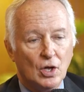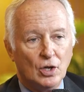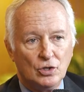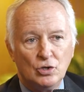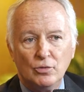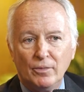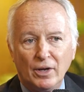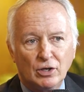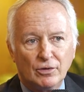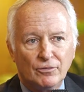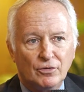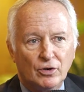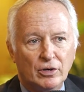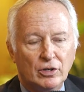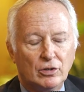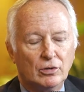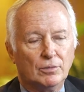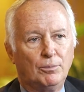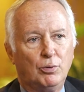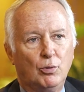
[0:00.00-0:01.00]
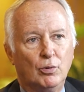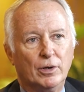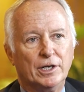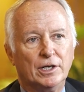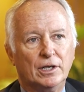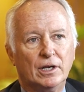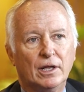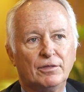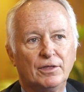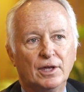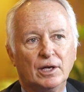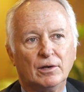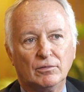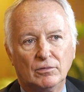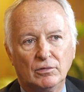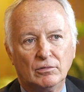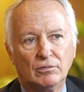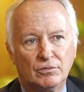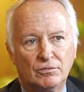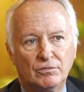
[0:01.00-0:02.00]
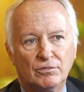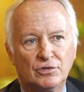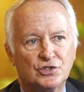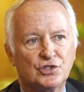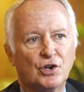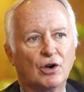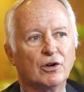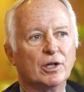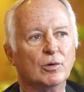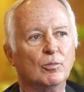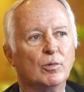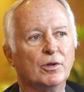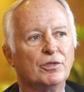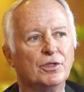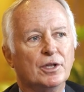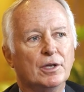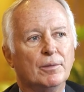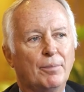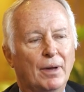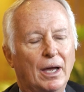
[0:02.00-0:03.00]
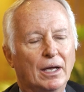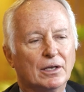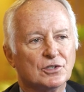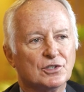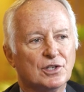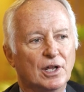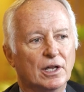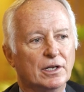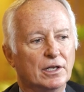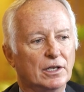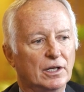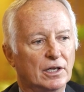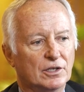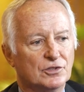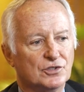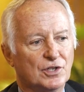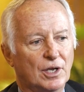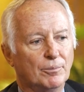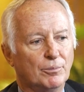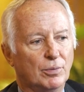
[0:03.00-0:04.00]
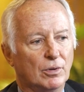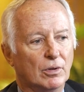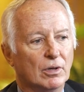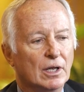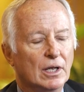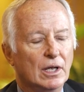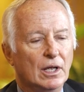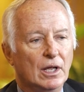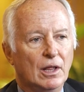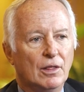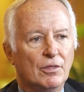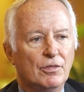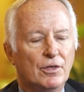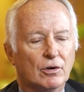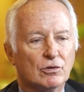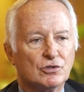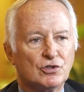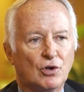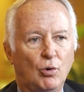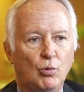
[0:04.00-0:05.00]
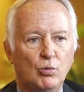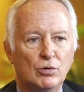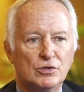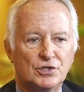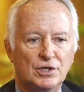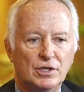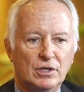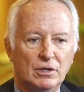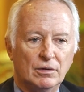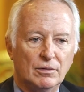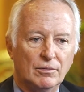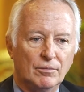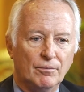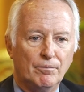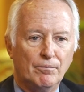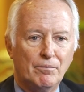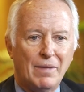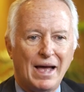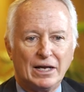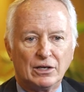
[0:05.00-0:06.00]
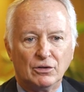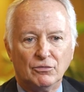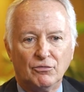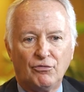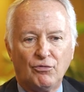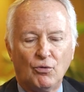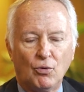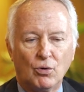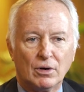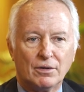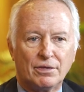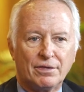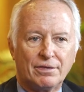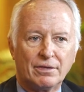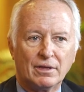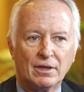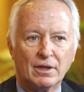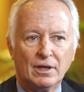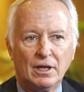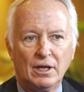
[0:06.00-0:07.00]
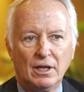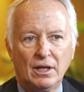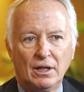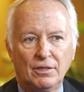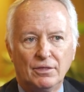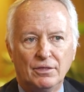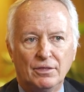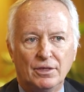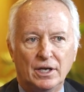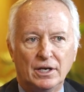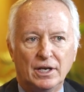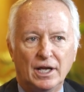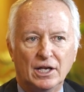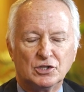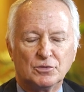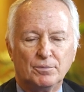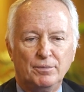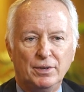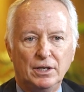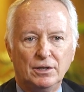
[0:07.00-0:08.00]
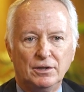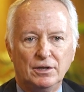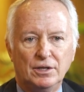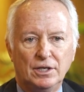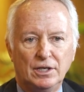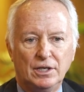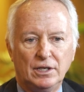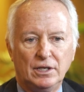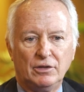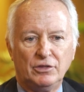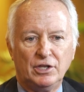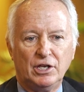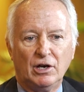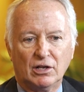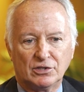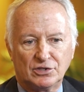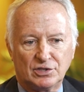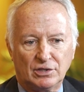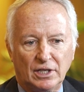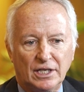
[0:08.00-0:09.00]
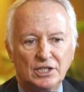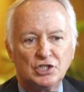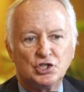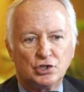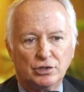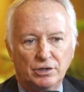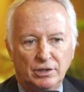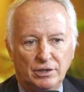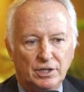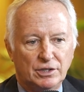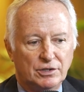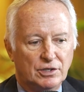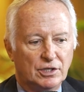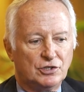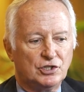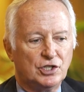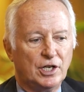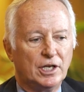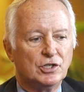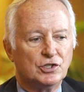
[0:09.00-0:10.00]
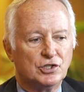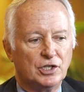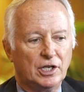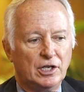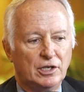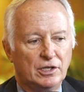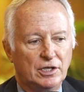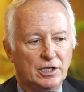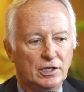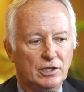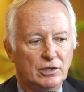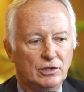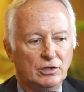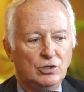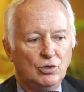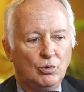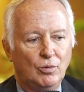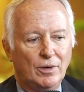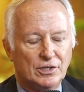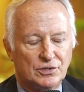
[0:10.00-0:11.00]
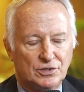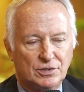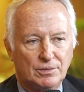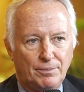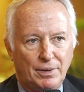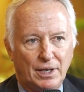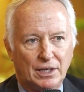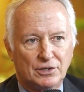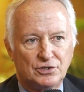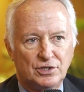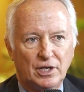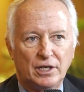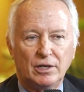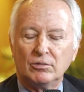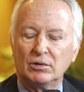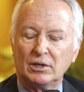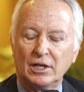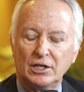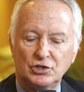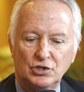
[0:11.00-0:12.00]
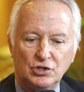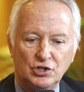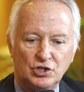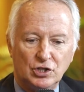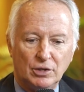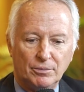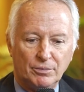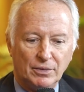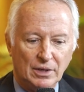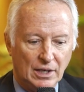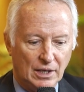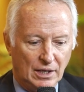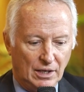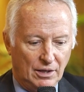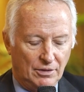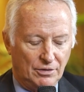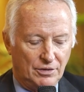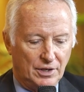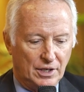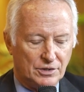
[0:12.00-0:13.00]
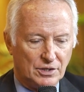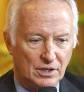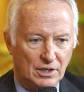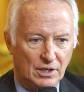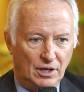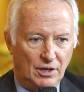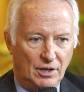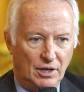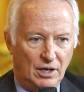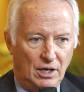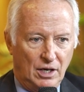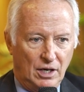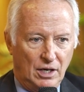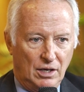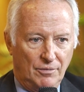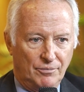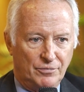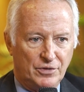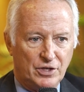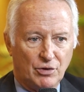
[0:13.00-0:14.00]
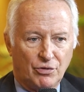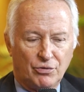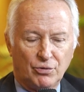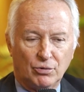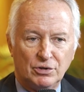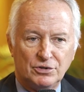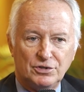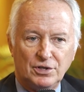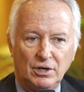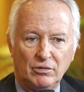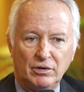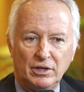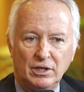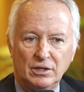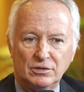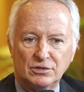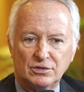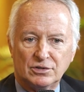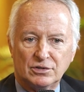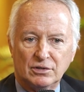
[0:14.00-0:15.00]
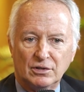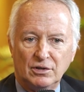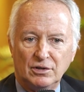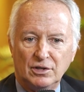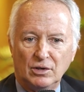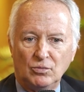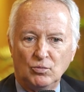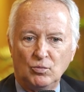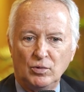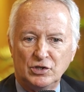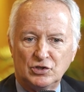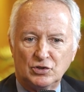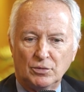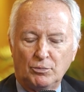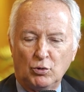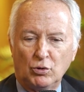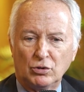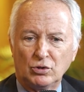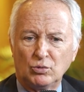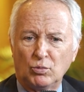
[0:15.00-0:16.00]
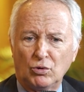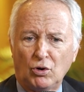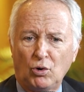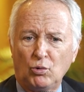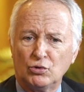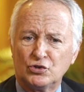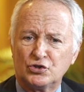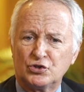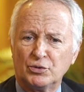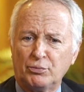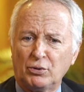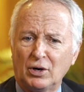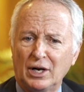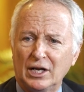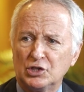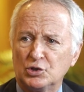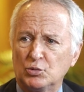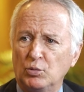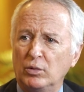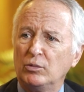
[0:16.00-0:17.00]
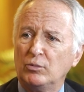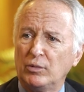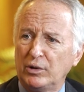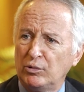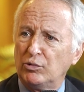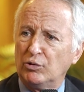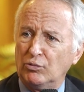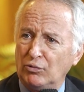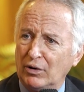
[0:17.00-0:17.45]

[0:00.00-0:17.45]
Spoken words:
You make a very good point. And I think starting with the Pakistani example, there's always the back and forth that has been the oscillation, the change in the U.S.-Pakistani relationship, that the authoritarians that we supported were always surprised when we would